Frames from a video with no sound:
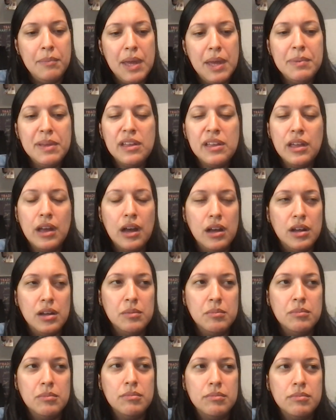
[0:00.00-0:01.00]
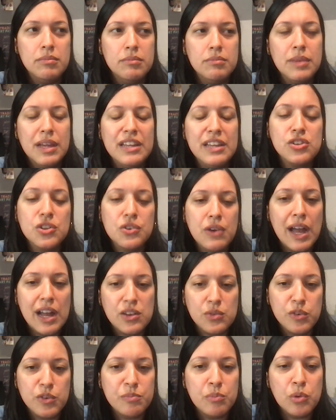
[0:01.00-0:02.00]
maybe
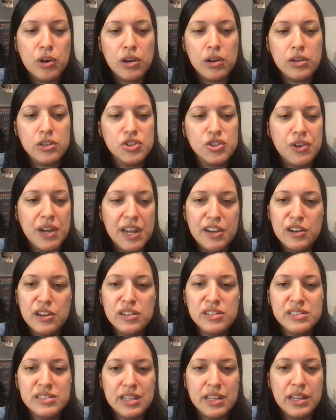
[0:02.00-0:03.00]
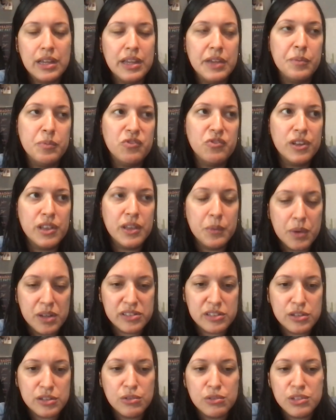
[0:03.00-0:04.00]
interact with more traders. It really
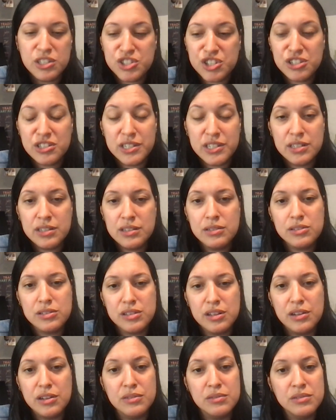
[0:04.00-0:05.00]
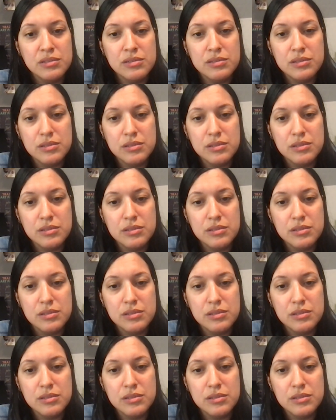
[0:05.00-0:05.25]
was a lonely journey. So